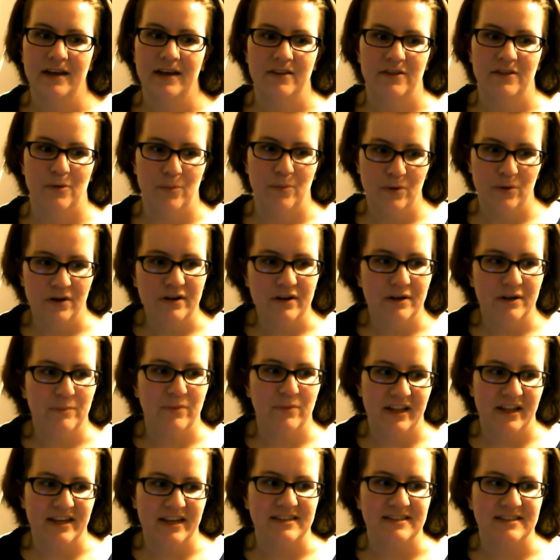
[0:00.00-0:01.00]
The book
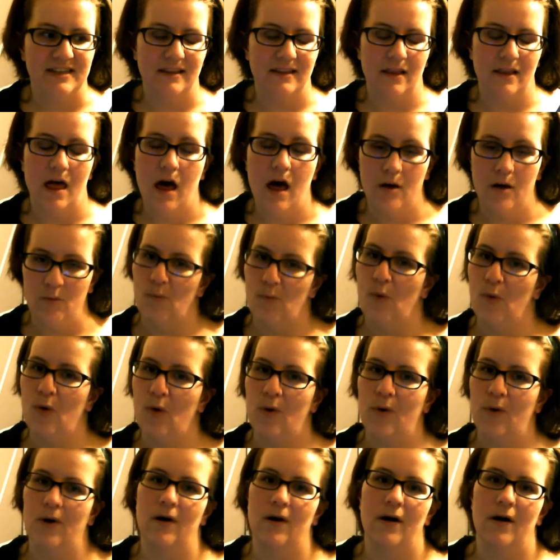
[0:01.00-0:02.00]
plays a lot
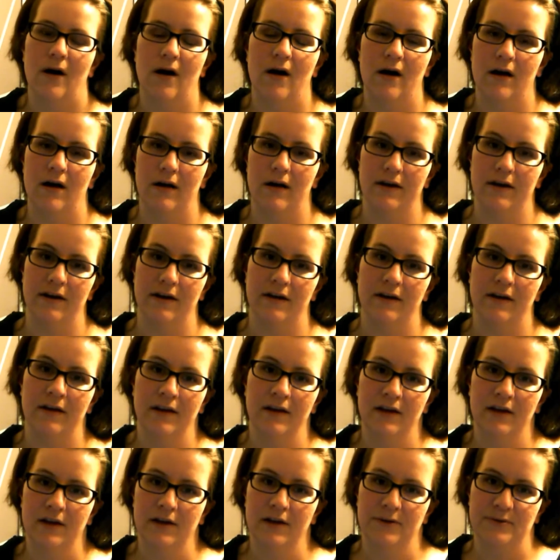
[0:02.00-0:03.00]
more on
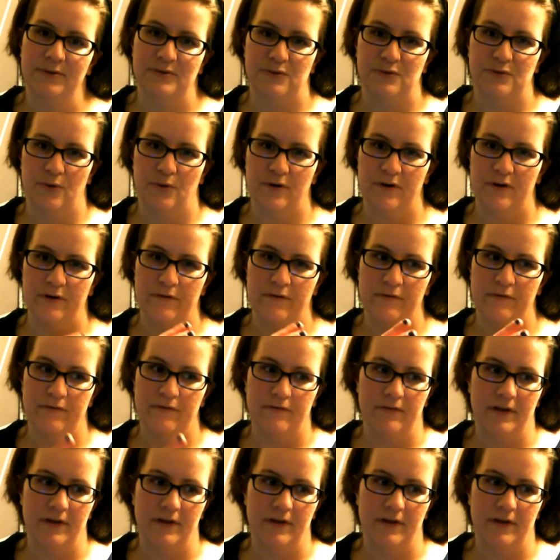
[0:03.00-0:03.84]
sort of